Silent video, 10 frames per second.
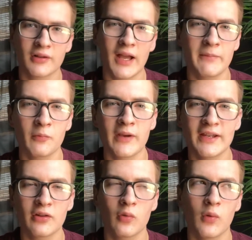I've been
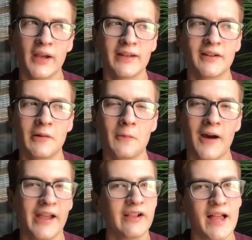waiting quite a
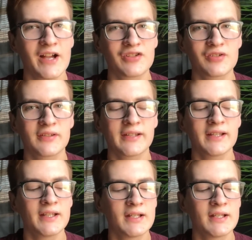while actually.